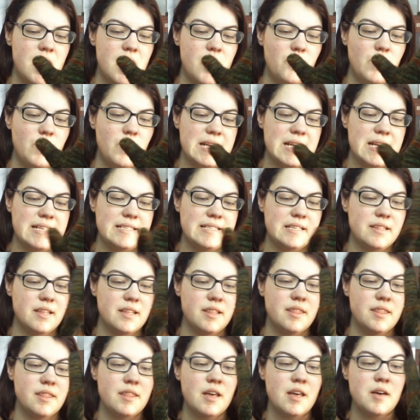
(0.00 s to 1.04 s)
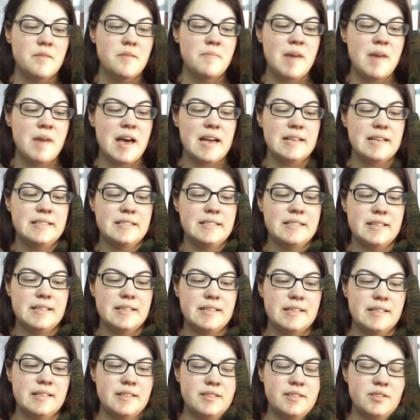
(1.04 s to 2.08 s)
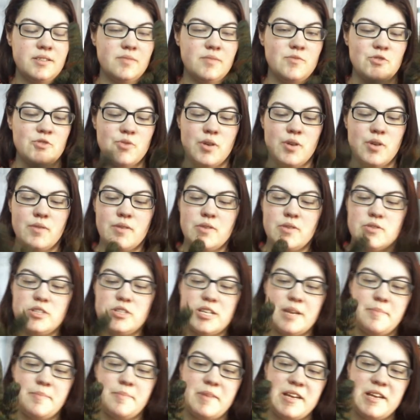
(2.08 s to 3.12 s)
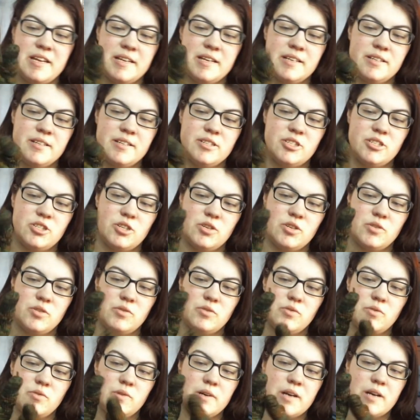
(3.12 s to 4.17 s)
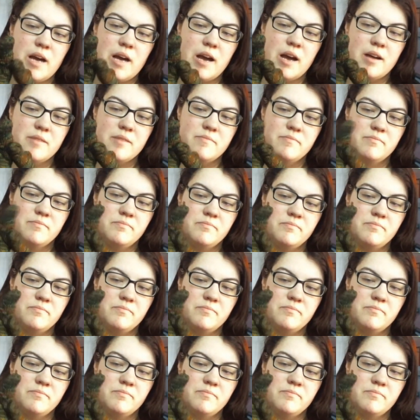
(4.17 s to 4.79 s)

When I did the thumb, I did some short row shaping to um,